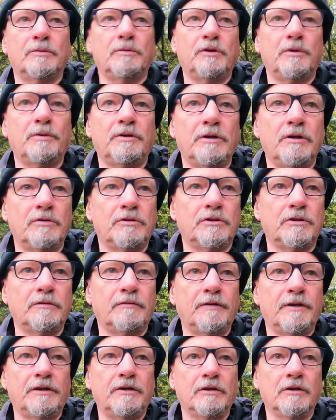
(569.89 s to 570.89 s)
doing
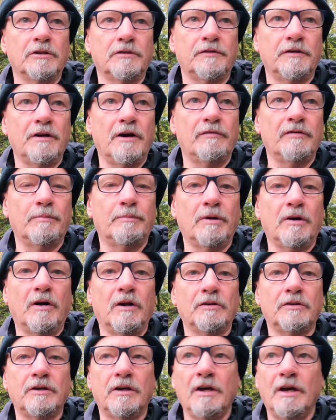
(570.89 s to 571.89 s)
YouTube videos for Norfolk
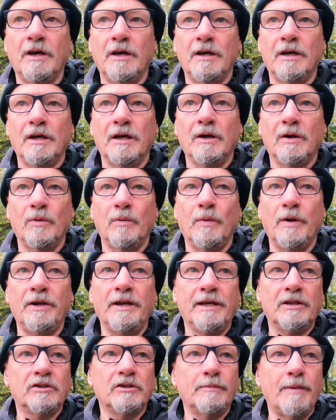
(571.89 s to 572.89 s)
Broads, we
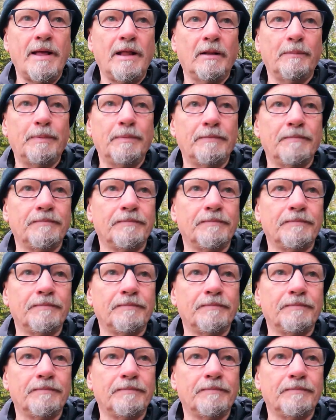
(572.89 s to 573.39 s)
need some help.